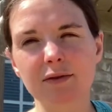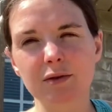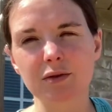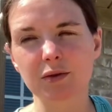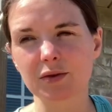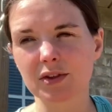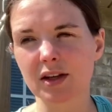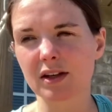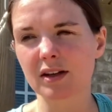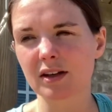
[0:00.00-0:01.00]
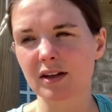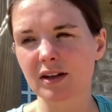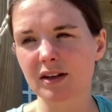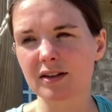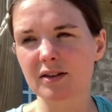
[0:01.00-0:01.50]
school's done.
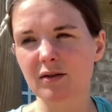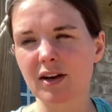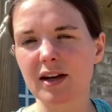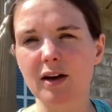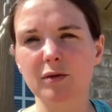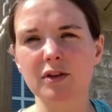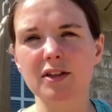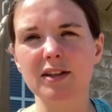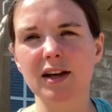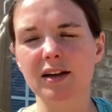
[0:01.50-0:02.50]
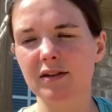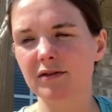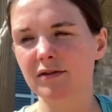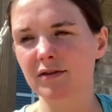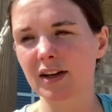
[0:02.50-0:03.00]
So right now we're just kind
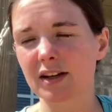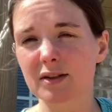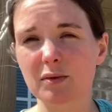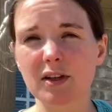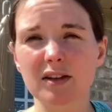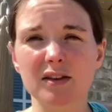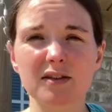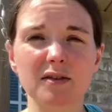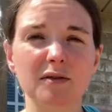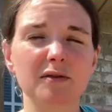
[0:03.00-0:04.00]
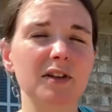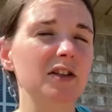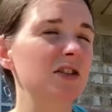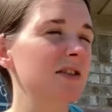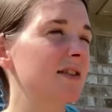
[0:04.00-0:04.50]
of, next week also
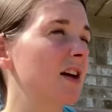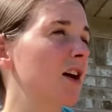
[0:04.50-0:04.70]
finishes